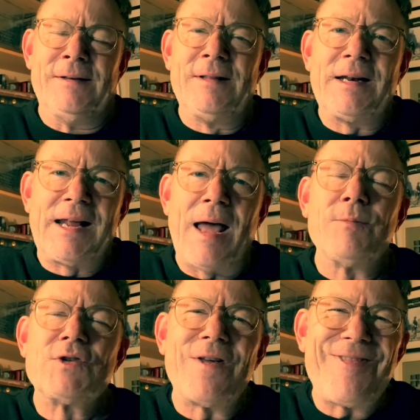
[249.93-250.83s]
that
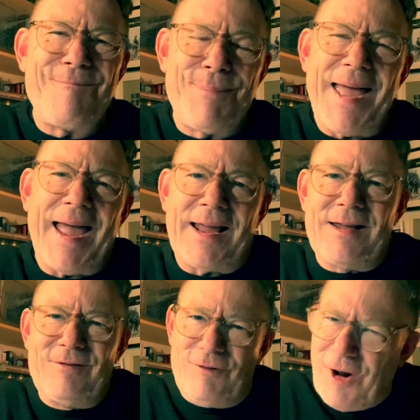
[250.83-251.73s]
comes on the back,
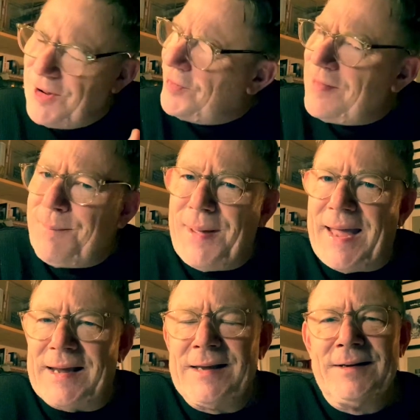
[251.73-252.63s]
right on the
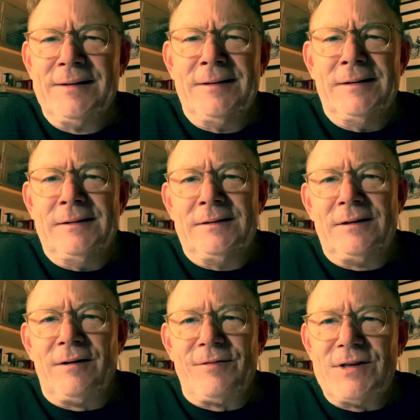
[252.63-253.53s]
back
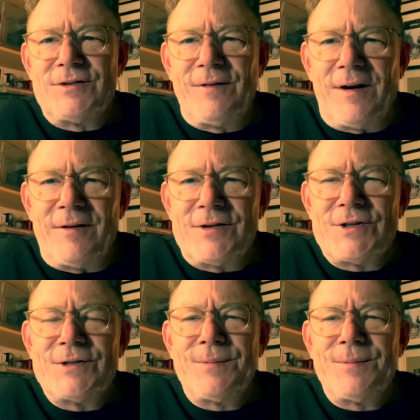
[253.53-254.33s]
of this virus.